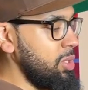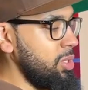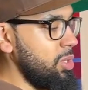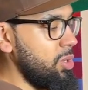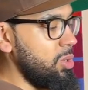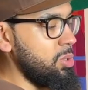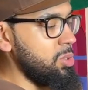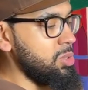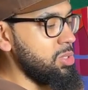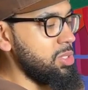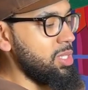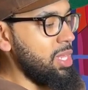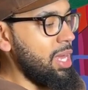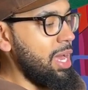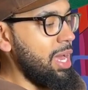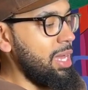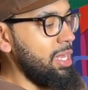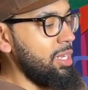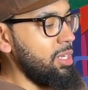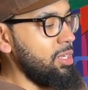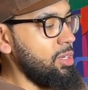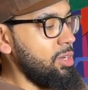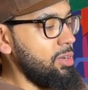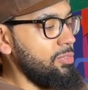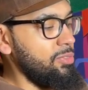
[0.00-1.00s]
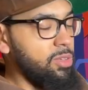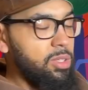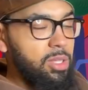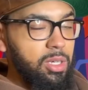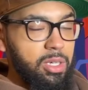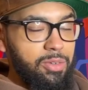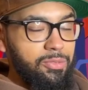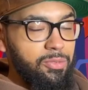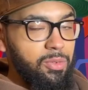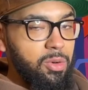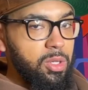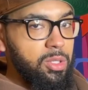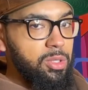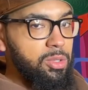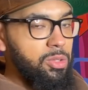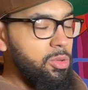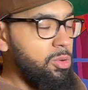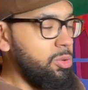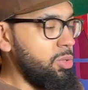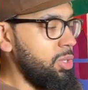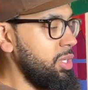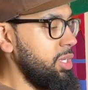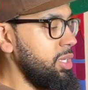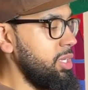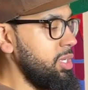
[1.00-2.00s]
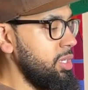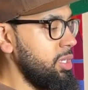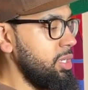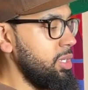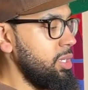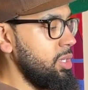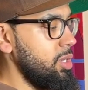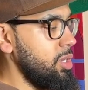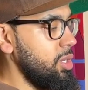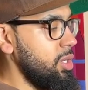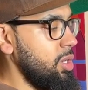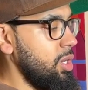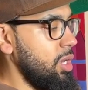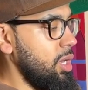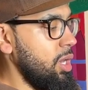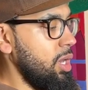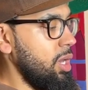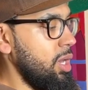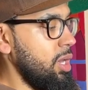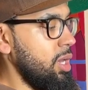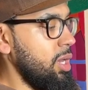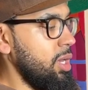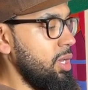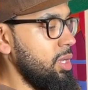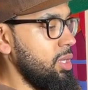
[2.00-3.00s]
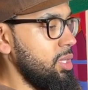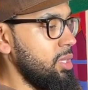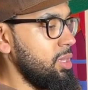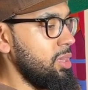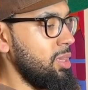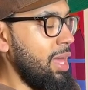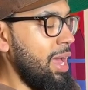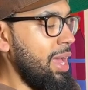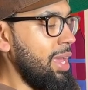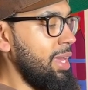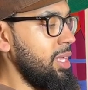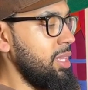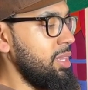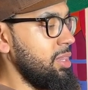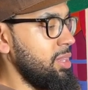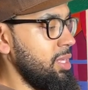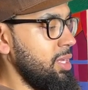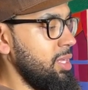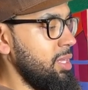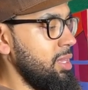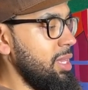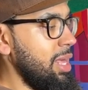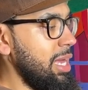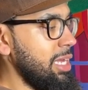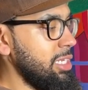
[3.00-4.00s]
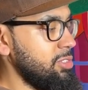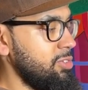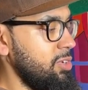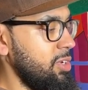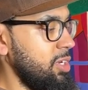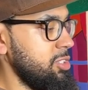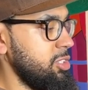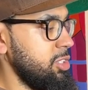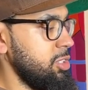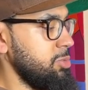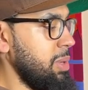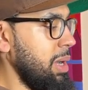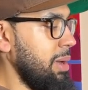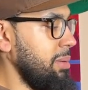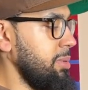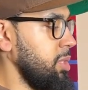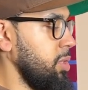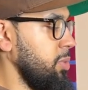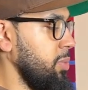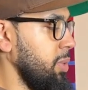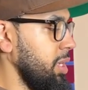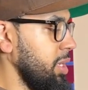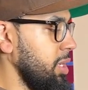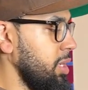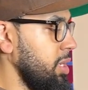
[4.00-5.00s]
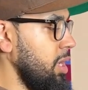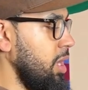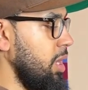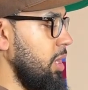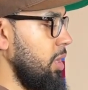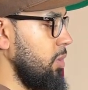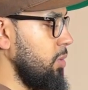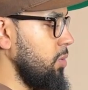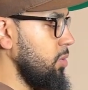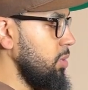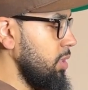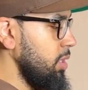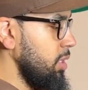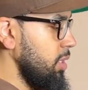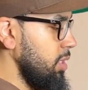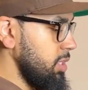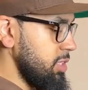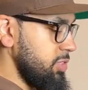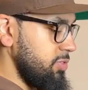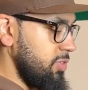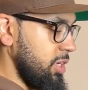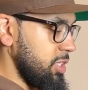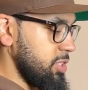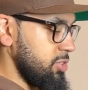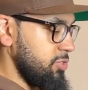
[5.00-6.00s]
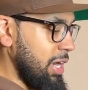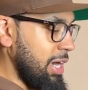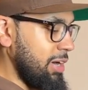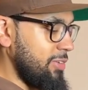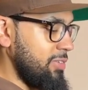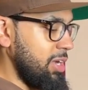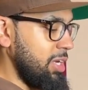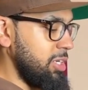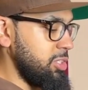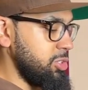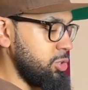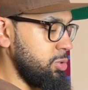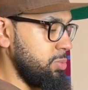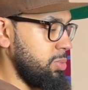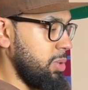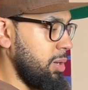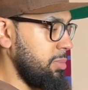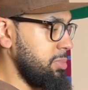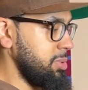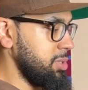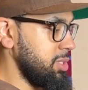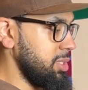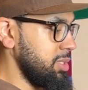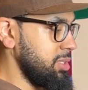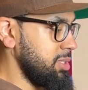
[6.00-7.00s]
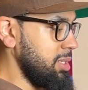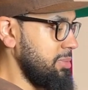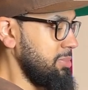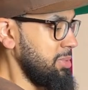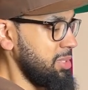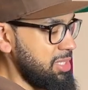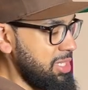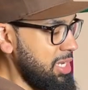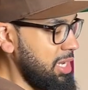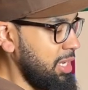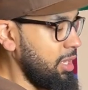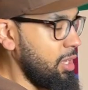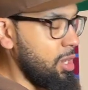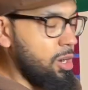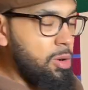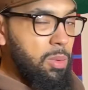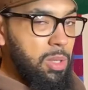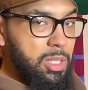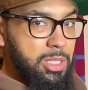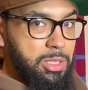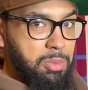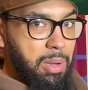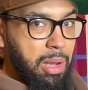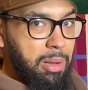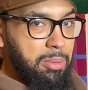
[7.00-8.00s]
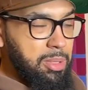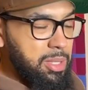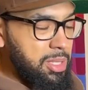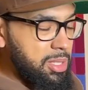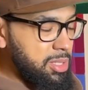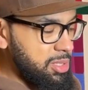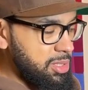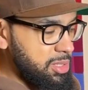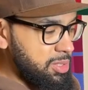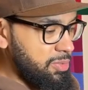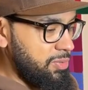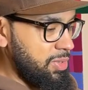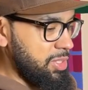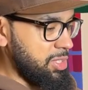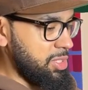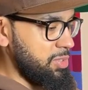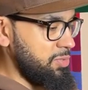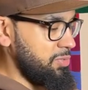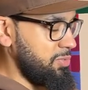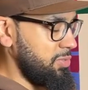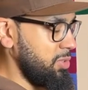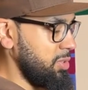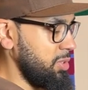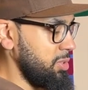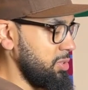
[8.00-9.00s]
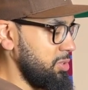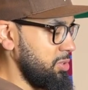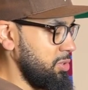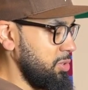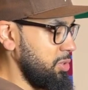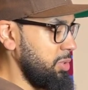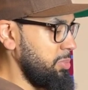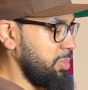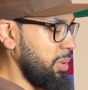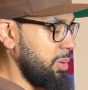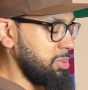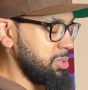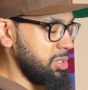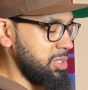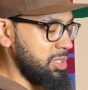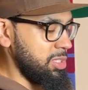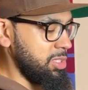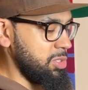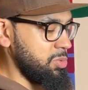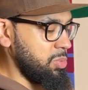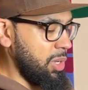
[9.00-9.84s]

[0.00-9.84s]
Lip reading: knows that, if you're looking for a duty light, then X300 is probably the way to go. As far as recreational purposes, I mean, TLR-1 is probably sufficient for duty purposes as